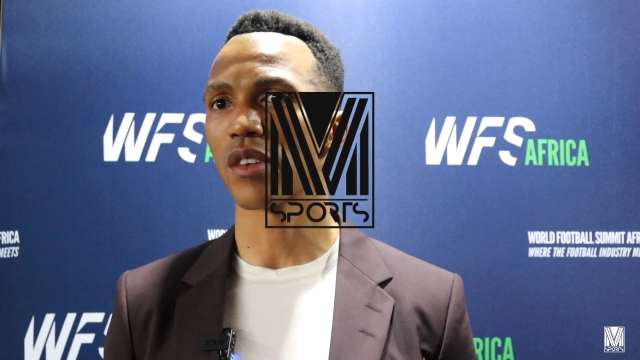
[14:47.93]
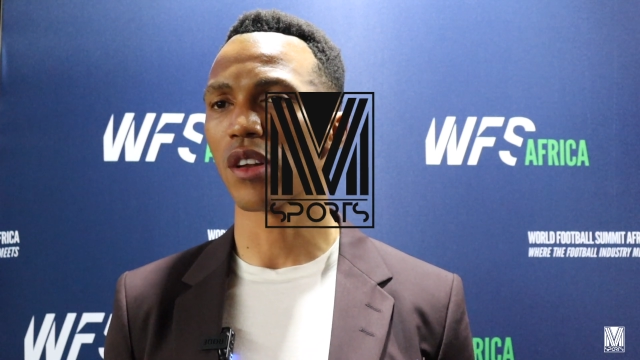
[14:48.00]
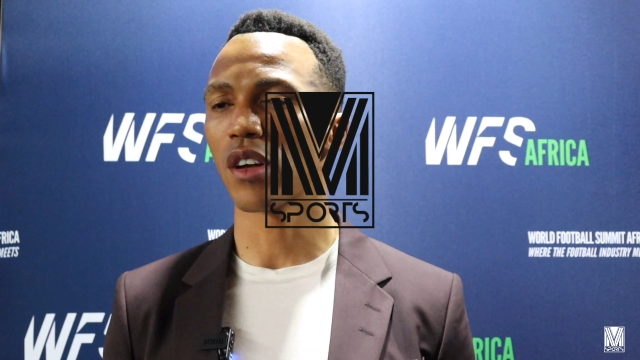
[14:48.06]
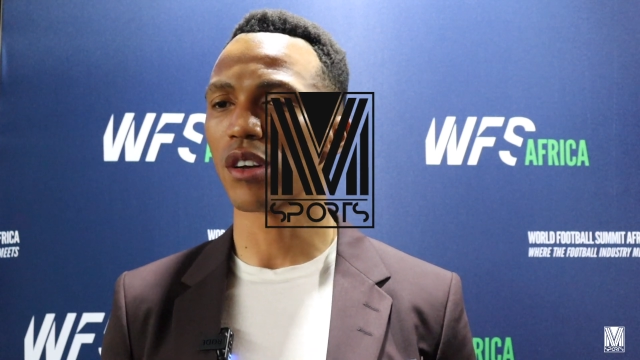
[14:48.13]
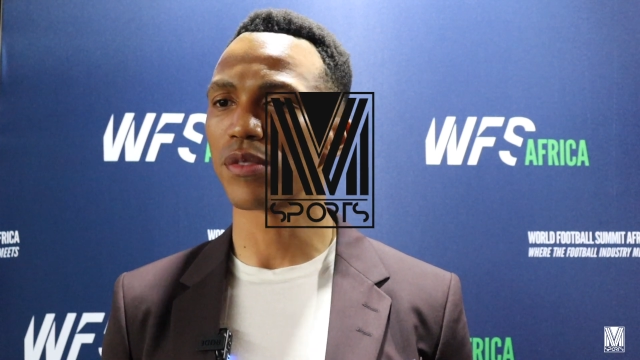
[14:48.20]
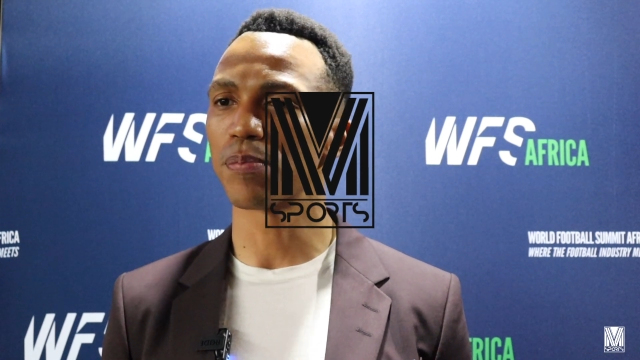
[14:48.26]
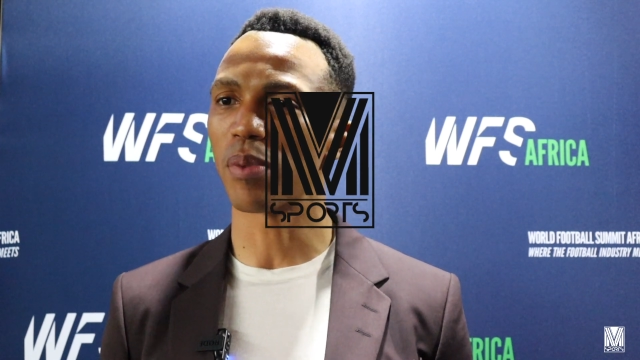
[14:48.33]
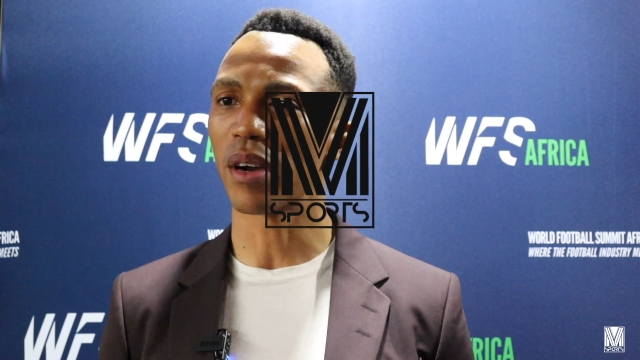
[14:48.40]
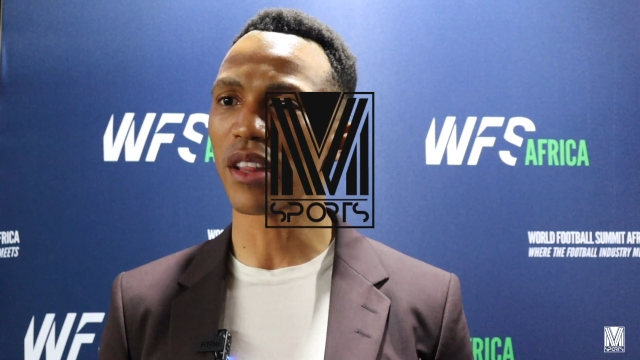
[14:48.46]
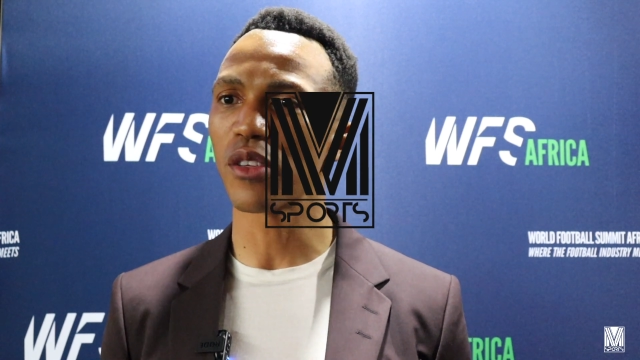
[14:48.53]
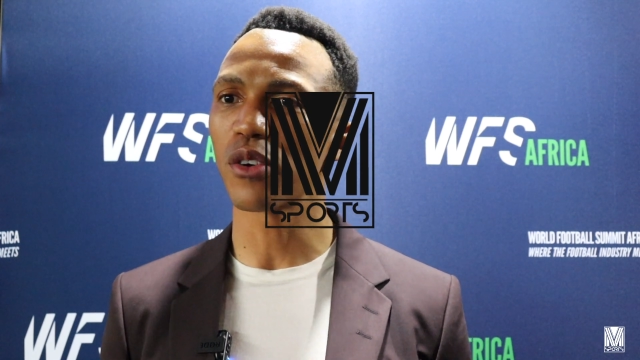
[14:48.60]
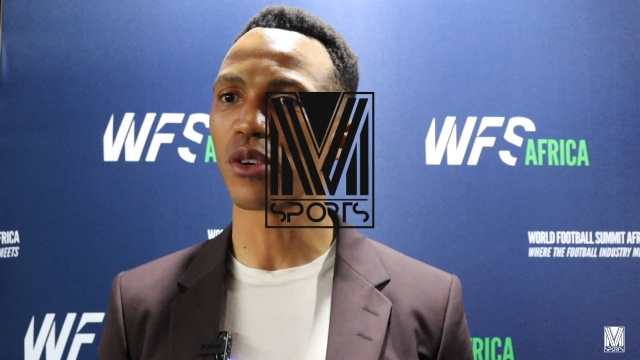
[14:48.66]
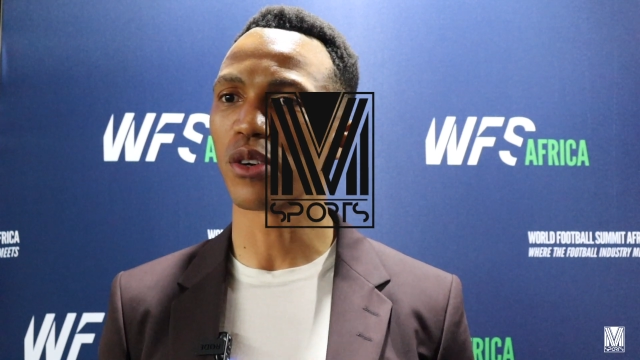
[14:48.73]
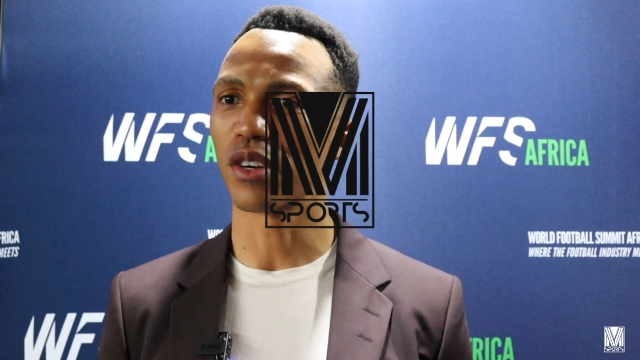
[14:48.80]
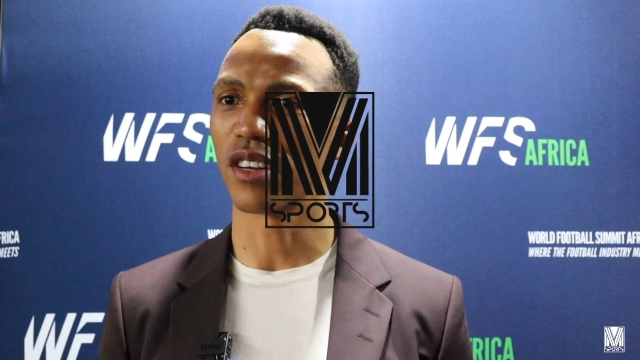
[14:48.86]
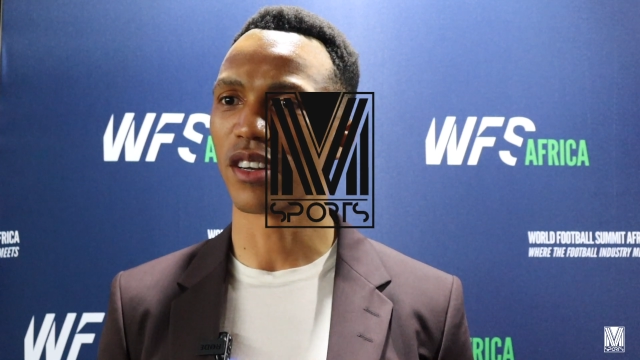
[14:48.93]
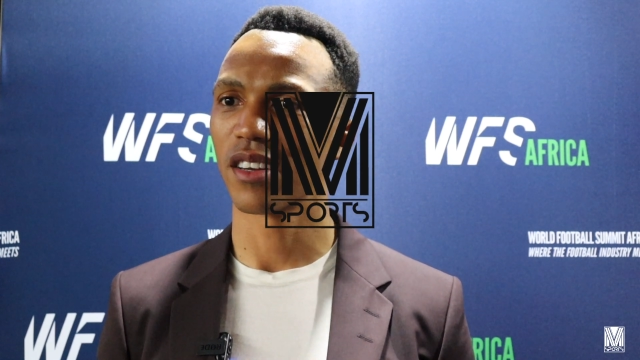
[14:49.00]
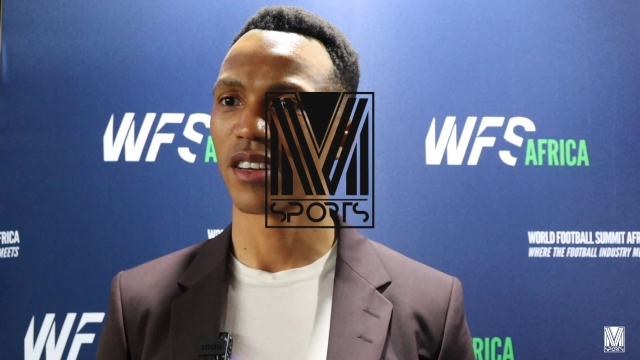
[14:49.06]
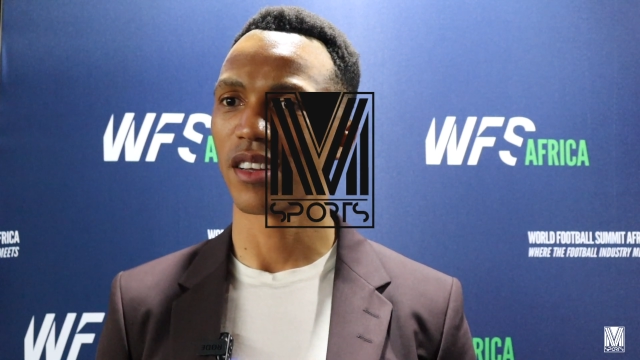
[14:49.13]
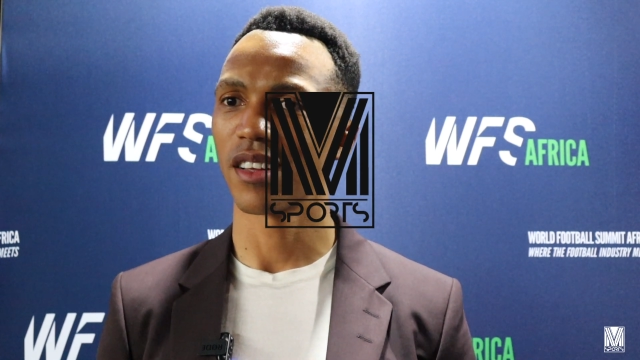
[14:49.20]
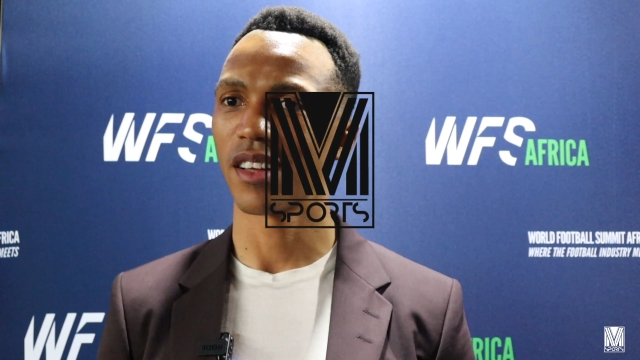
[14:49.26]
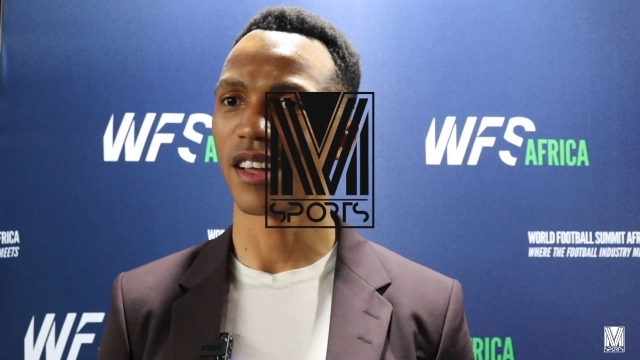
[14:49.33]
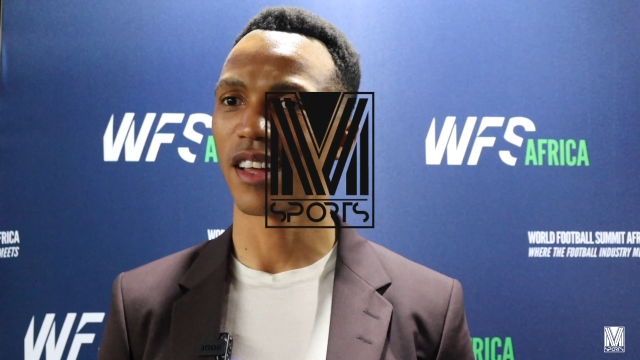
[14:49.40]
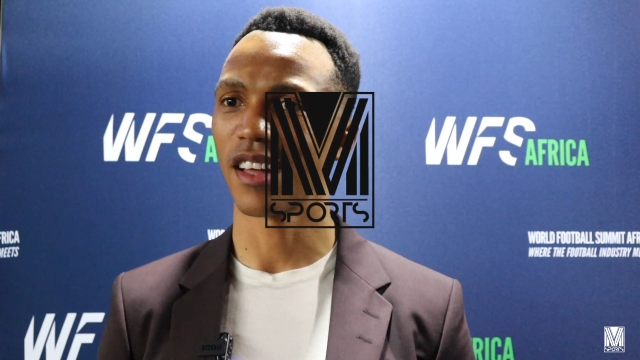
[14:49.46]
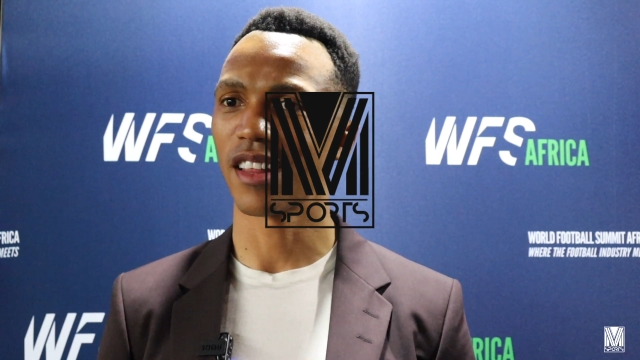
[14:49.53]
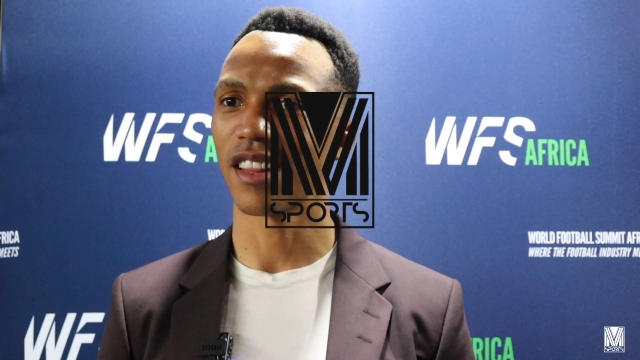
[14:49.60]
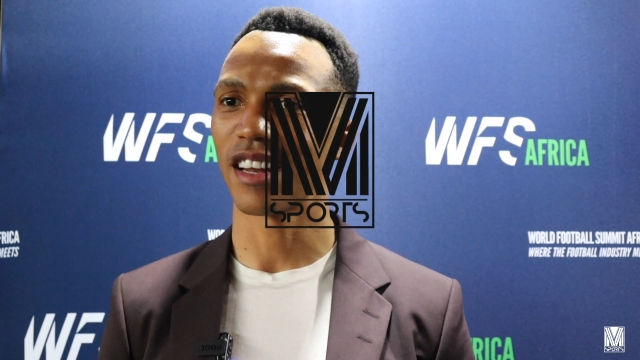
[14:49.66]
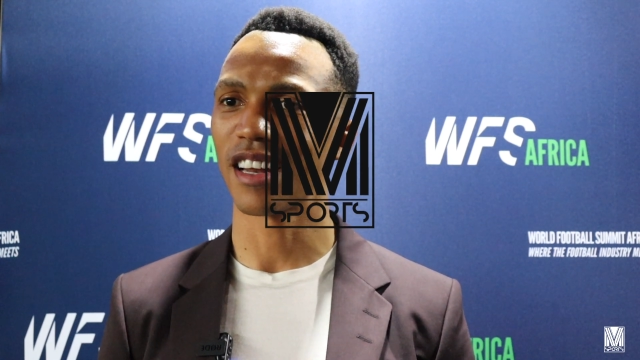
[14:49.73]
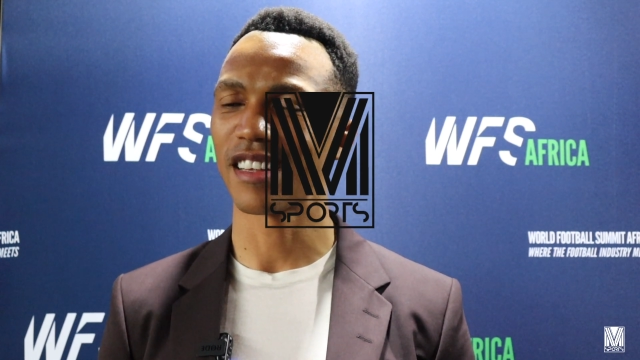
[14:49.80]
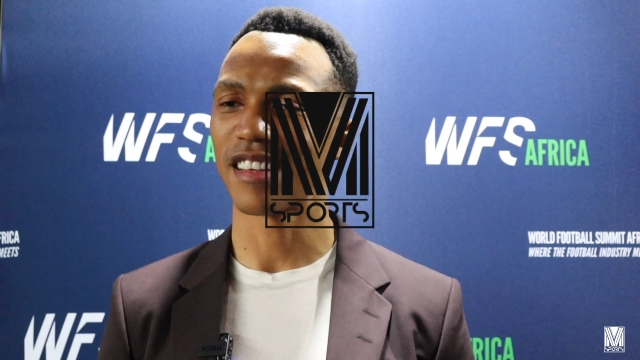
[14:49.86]
lot of brotherhood
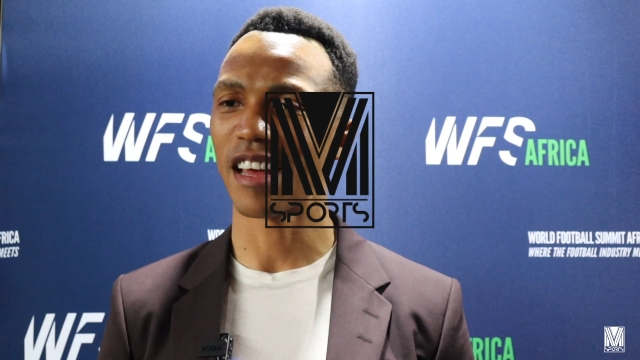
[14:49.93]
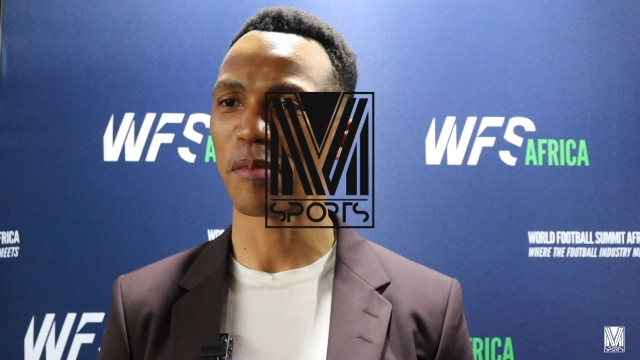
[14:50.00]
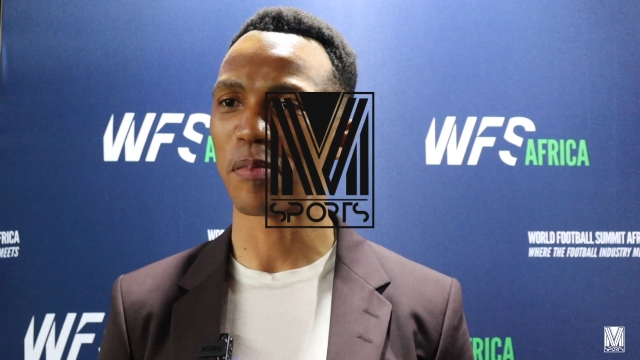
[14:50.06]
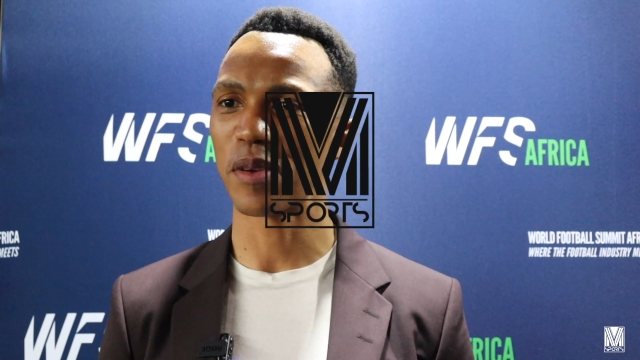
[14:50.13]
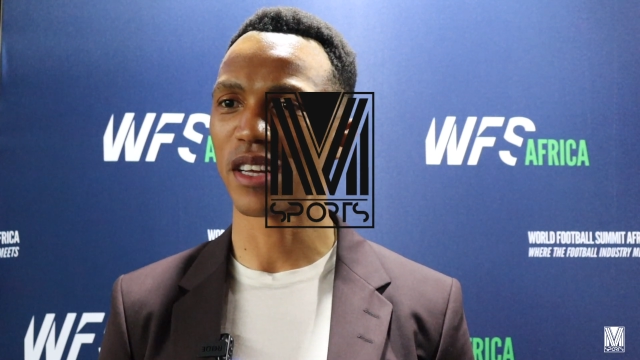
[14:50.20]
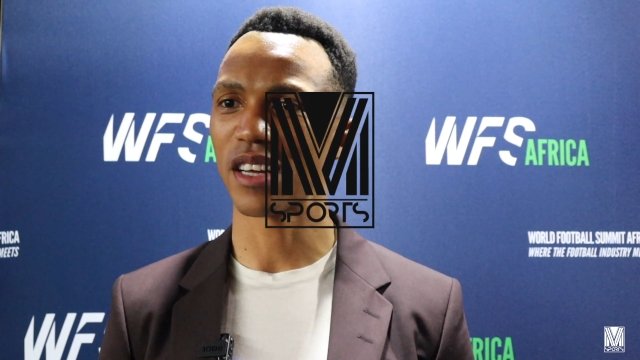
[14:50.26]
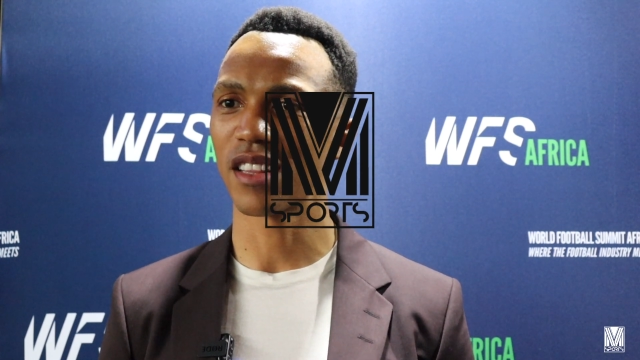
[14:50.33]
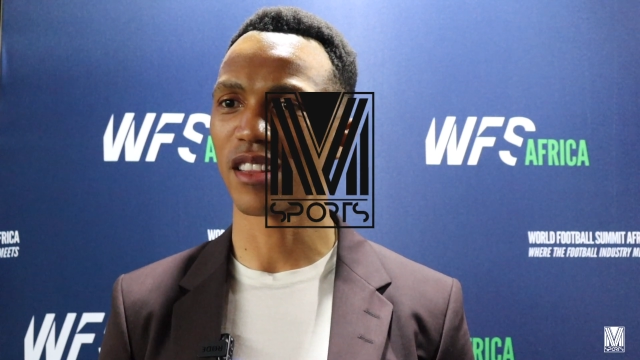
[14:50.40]
that is happening